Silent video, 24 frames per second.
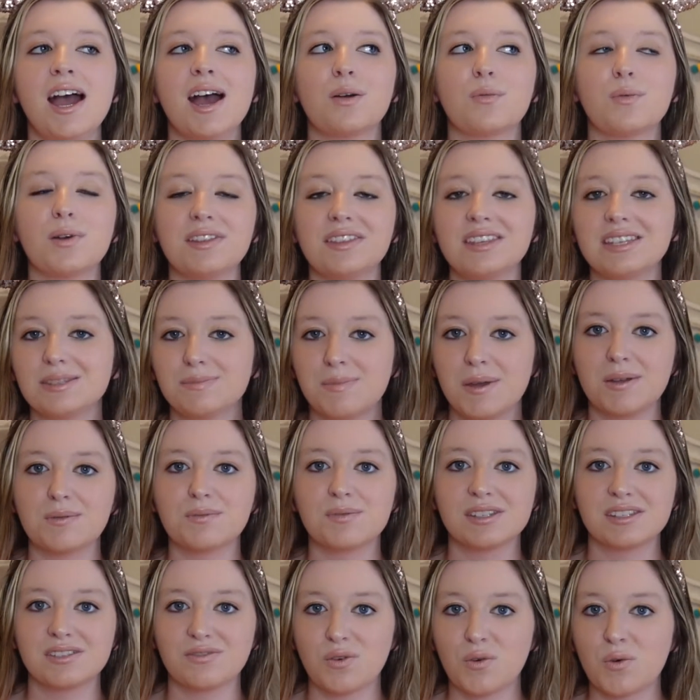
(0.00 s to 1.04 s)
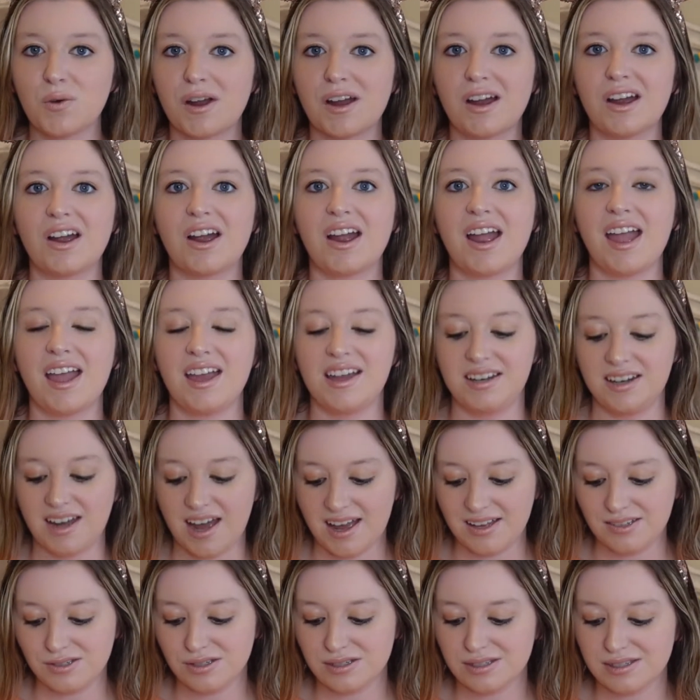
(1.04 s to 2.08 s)
what this pen was for, and
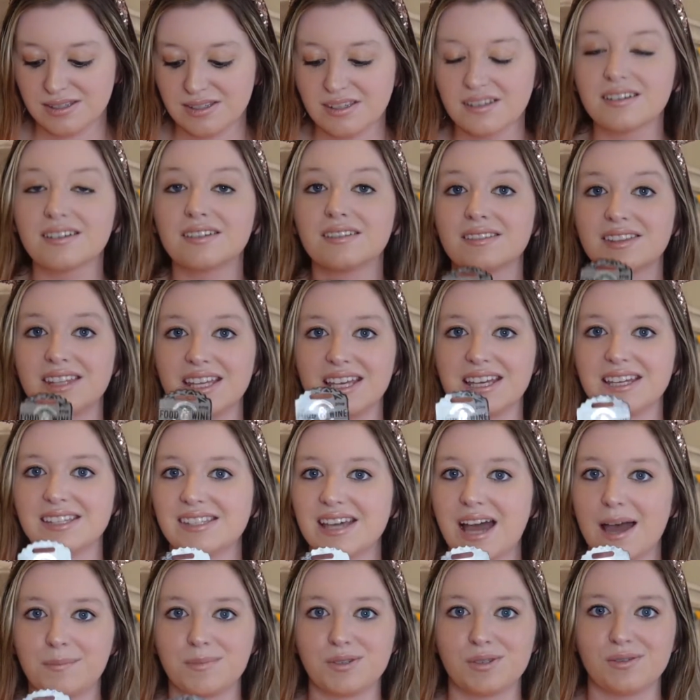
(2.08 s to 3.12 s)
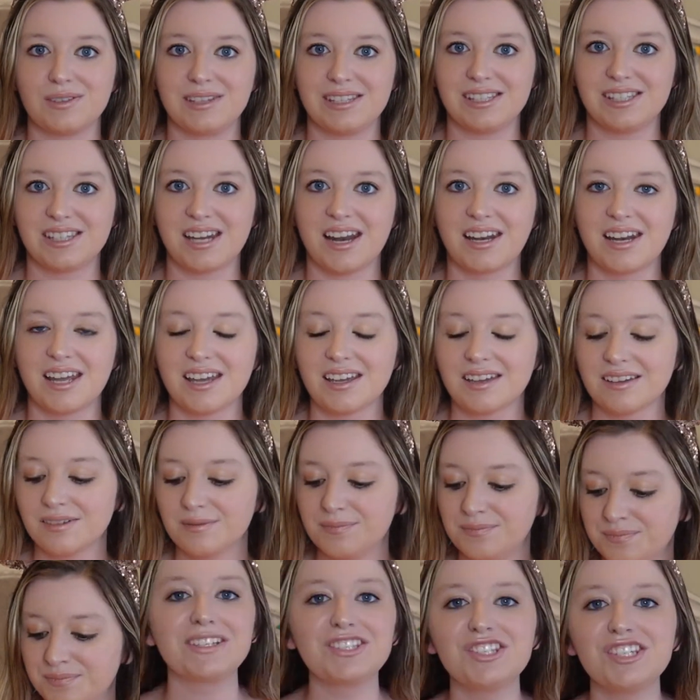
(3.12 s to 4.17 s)
I just think it's absolutely stunning.
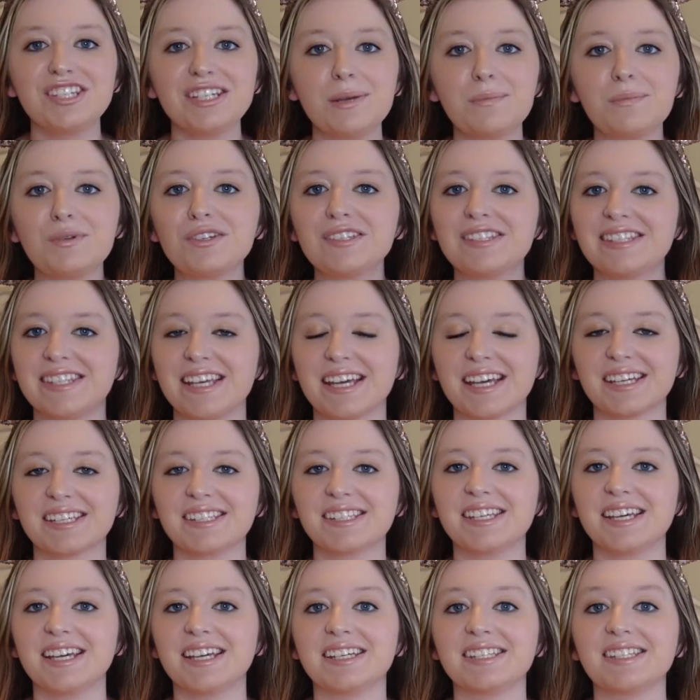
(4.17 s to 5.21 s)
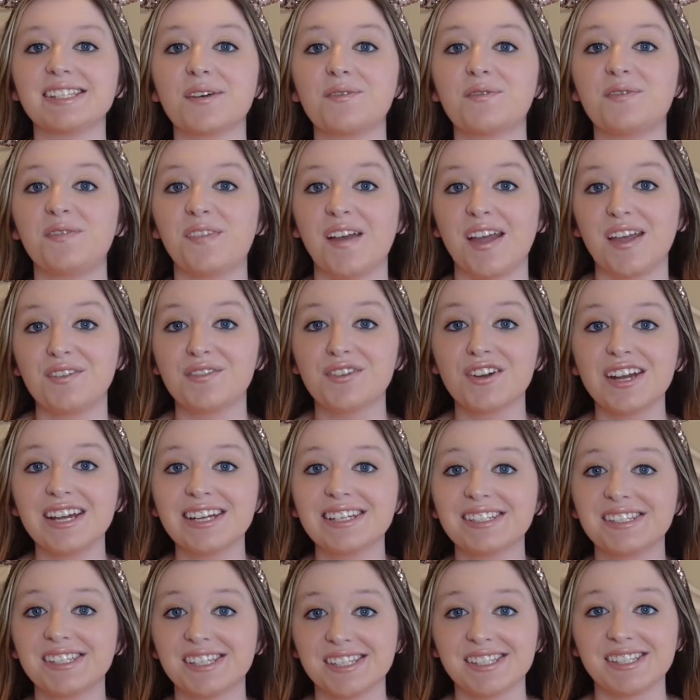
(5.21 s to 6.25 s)
Question number 6 is
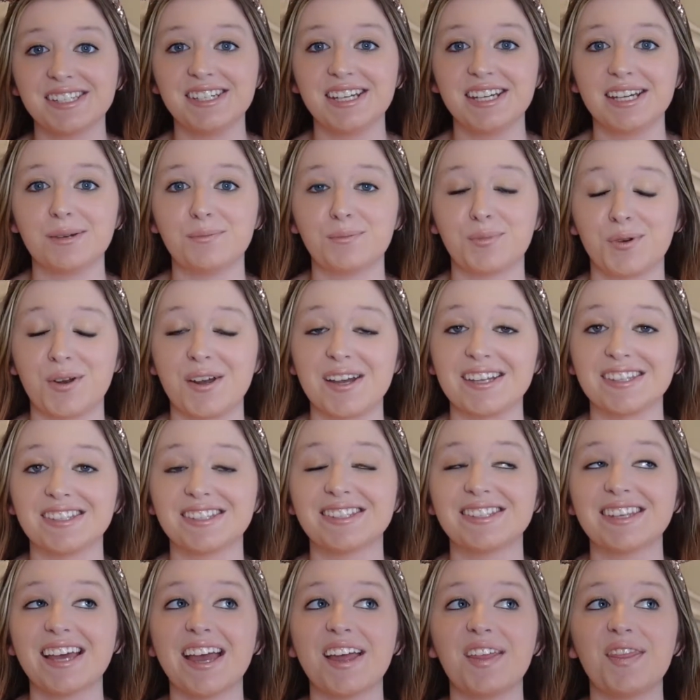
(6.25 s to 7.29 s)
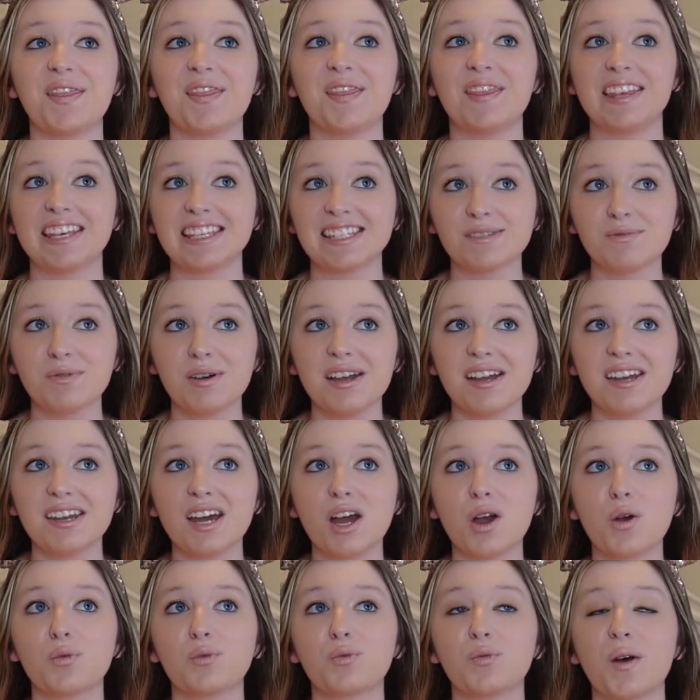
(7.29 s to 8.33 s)
favorite Disney prince, and this
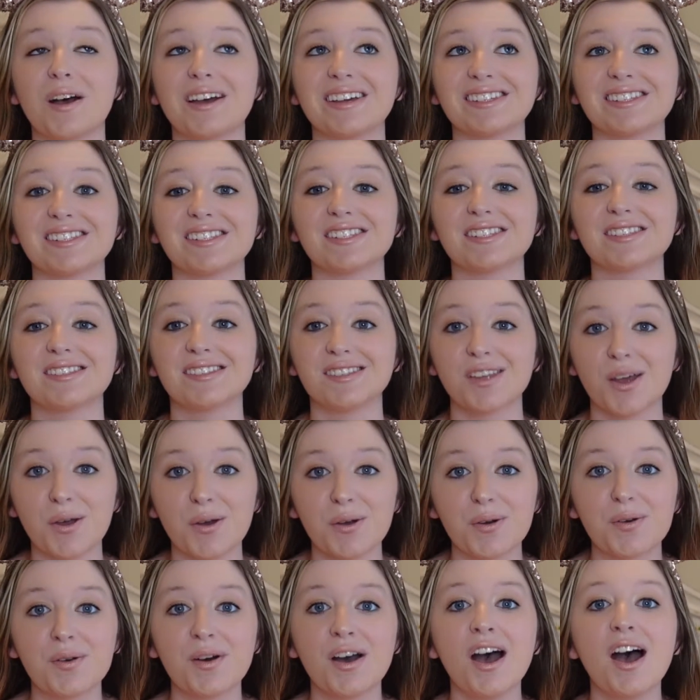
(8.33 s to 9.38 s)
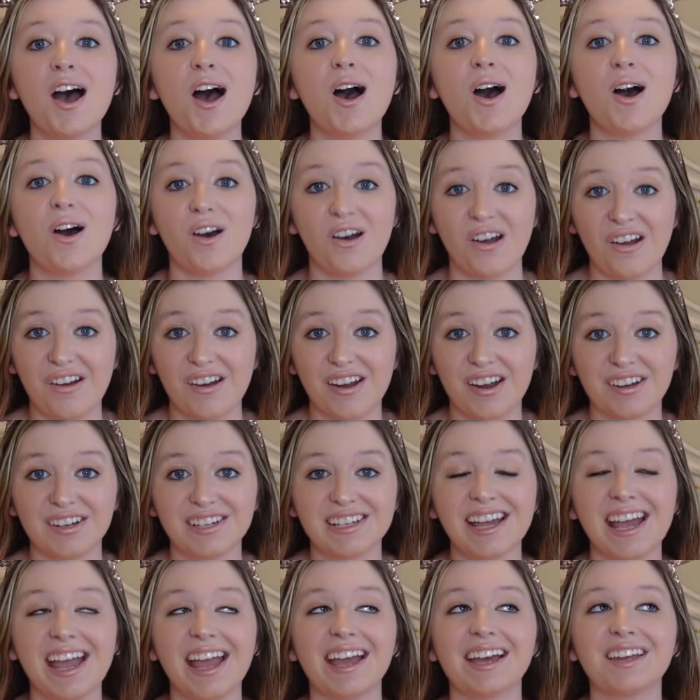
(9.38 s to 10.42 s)
one was so hard.
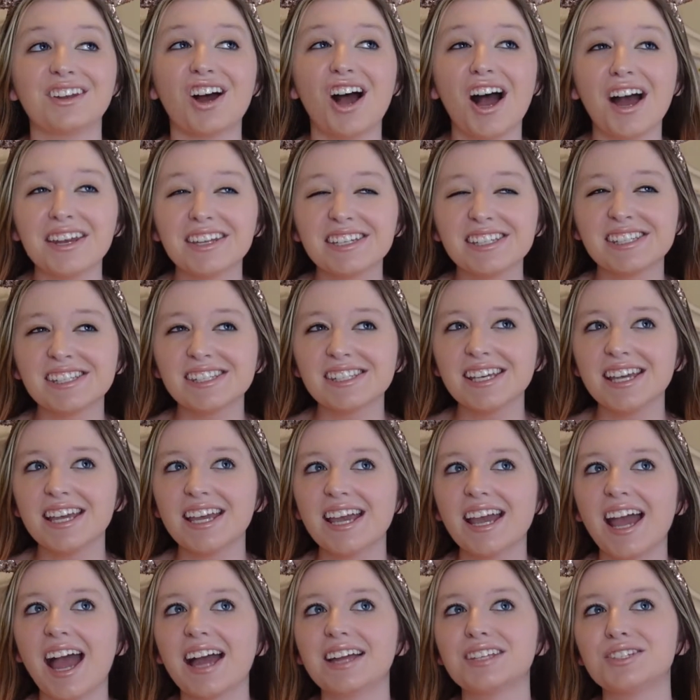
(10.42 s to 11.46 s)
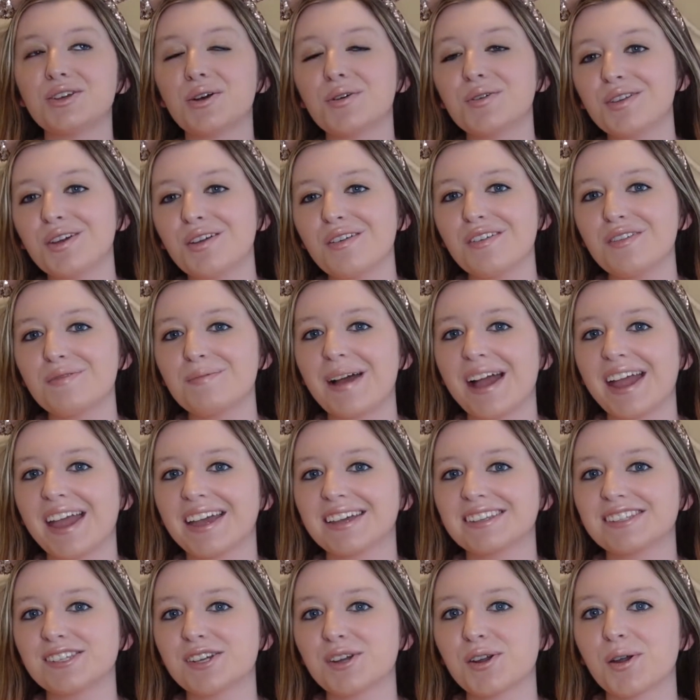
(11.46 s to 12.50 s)
And honestly, I don't know if my
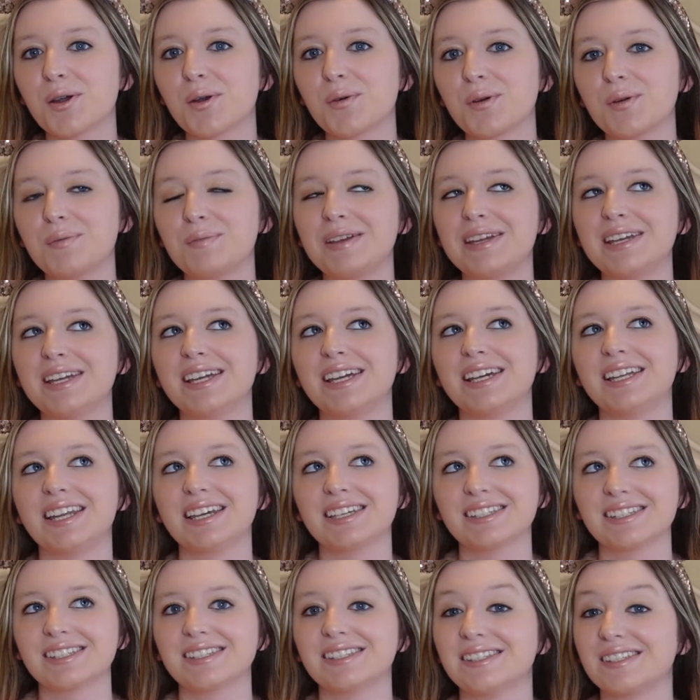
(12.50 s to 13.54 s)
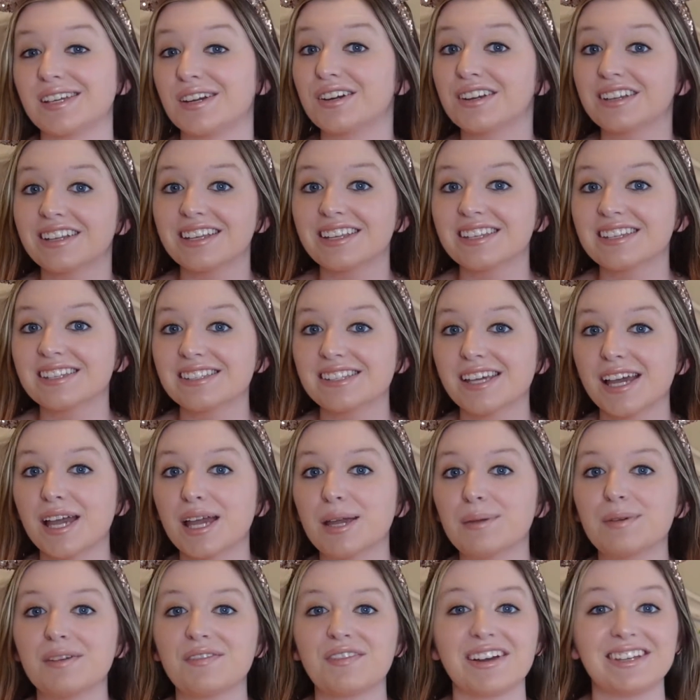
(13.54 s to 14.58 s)
answer would be necessarily the
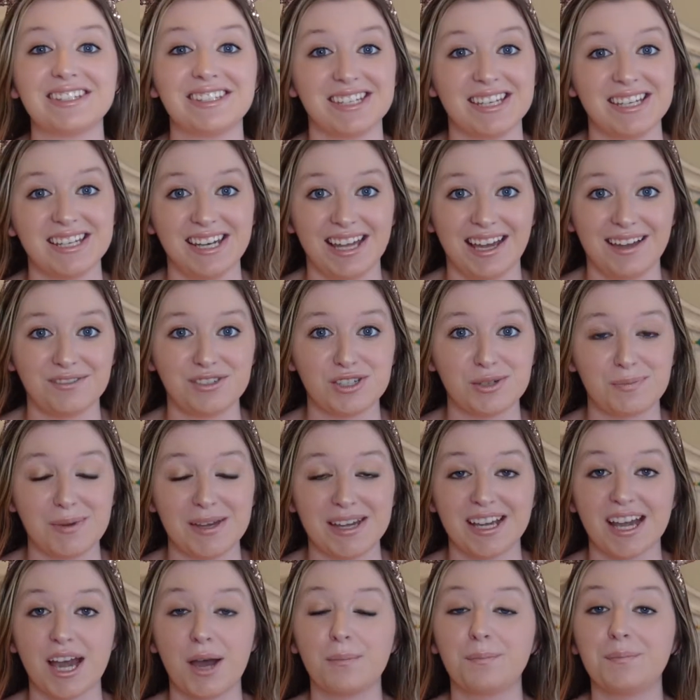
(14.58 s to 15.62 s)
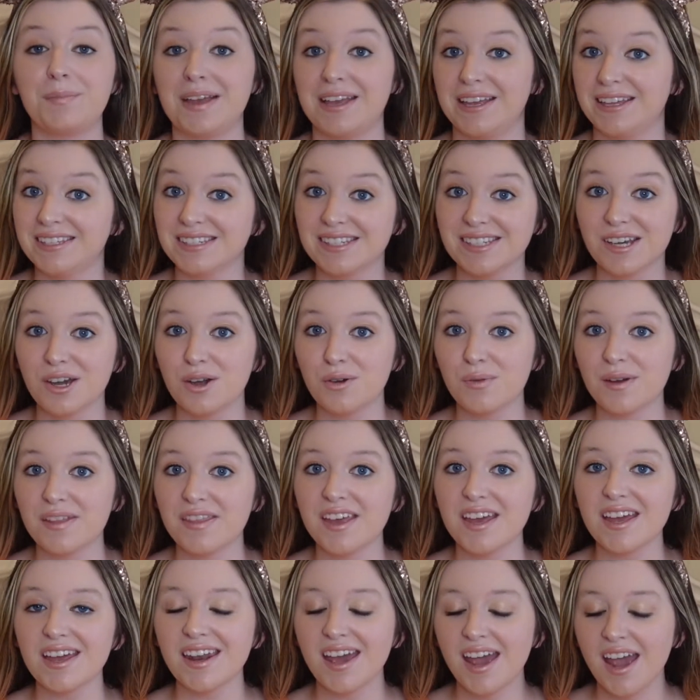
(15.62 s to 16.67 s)
same if I didn't have to pick a pin to go with
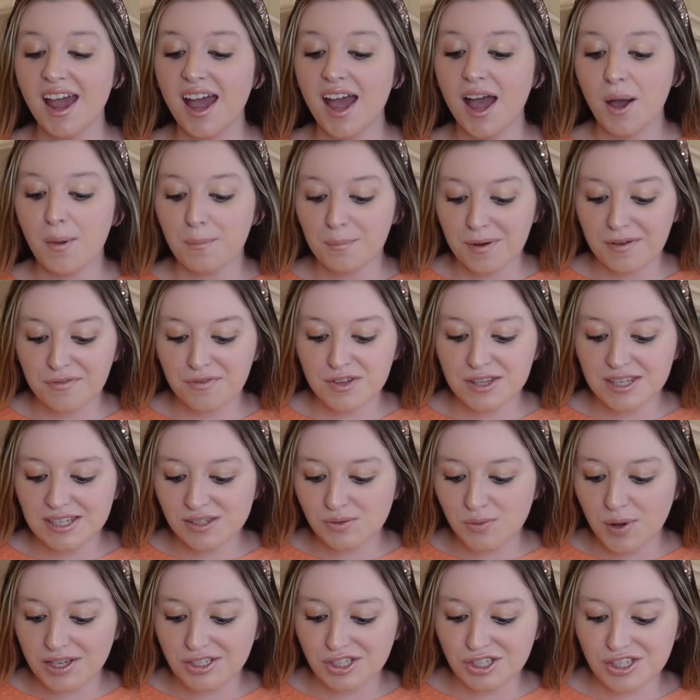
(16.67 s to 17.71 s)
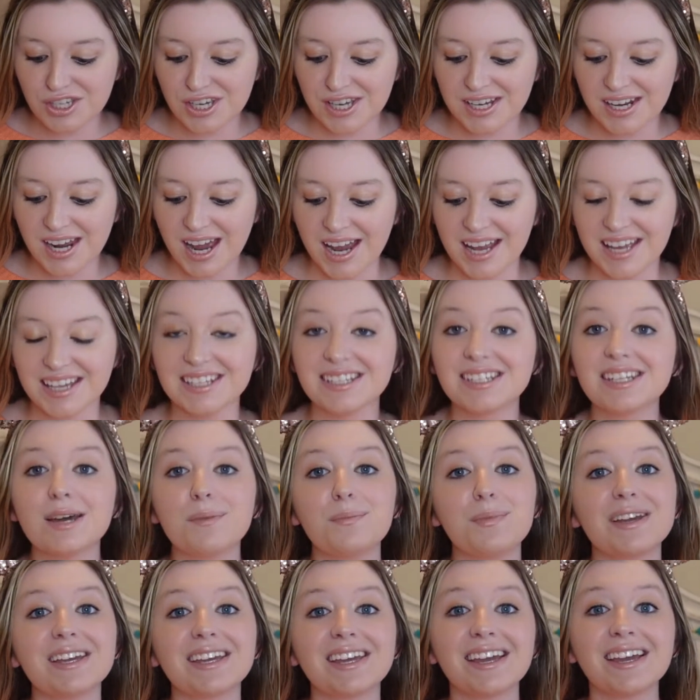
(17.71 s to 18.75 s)
it. But for this question, I ended up
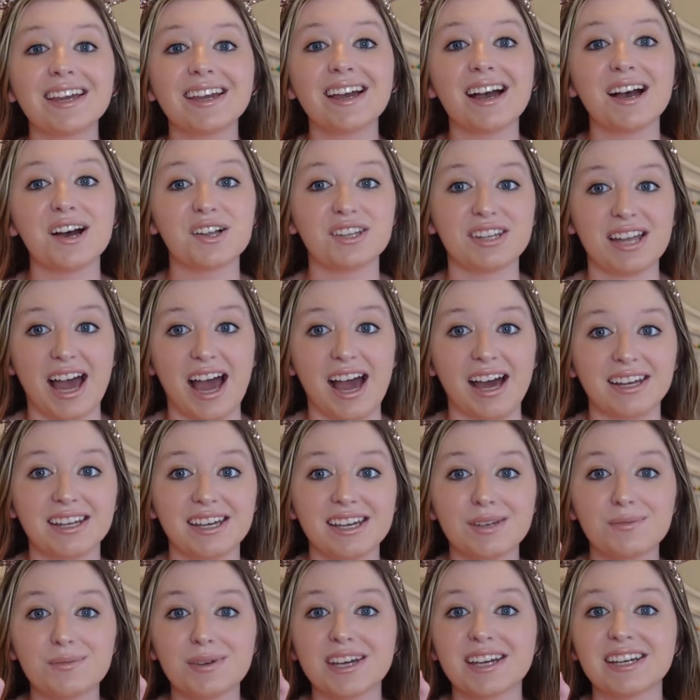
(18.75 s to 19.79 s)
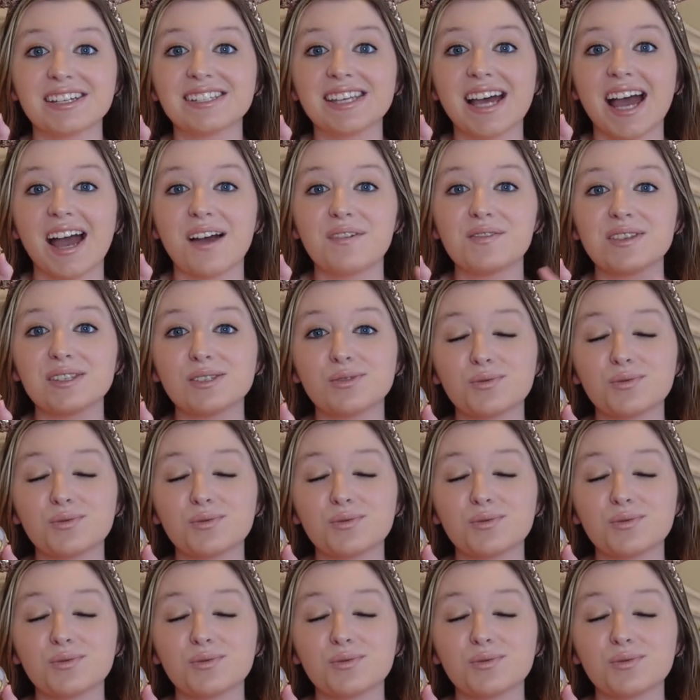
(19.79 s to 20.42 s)
picking Aladdin because I have this